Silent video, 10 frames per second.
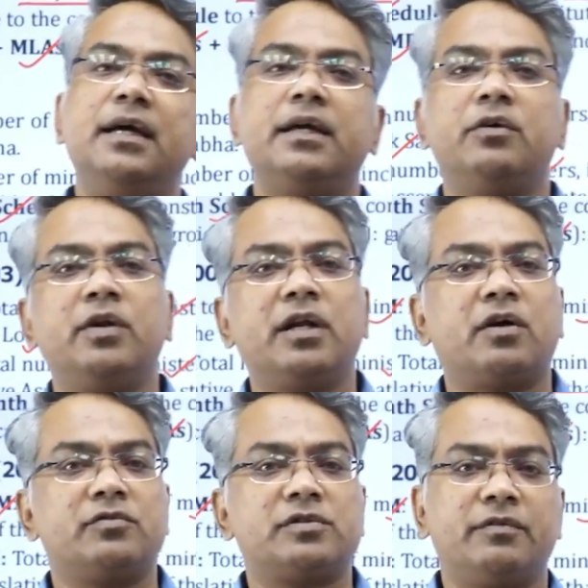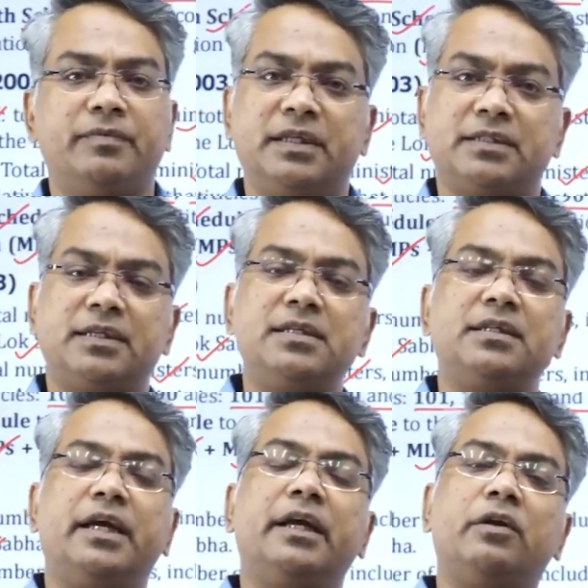Union Council of Ministers,
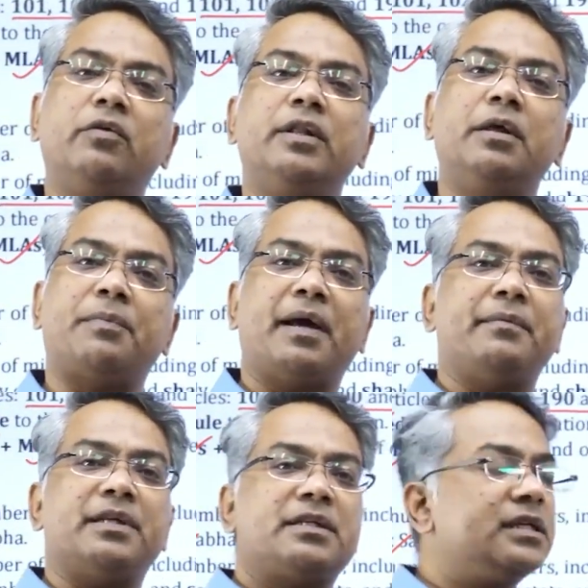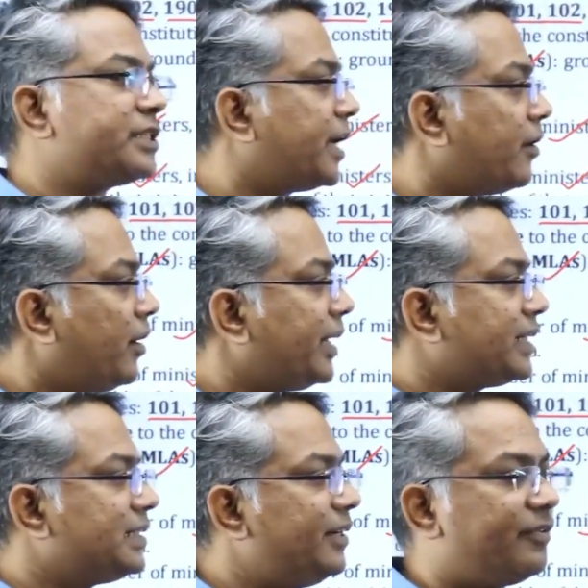including the Prime Minister, shall not
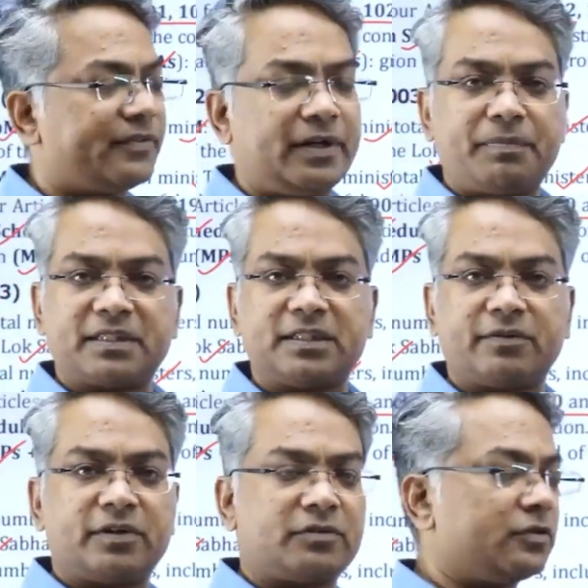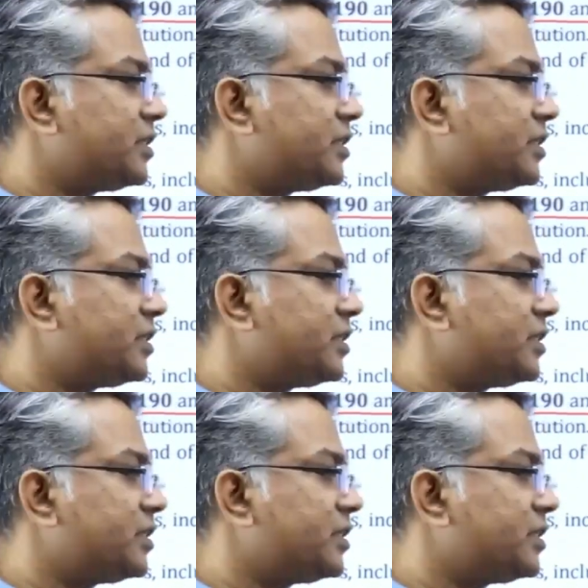exceed 15% of the total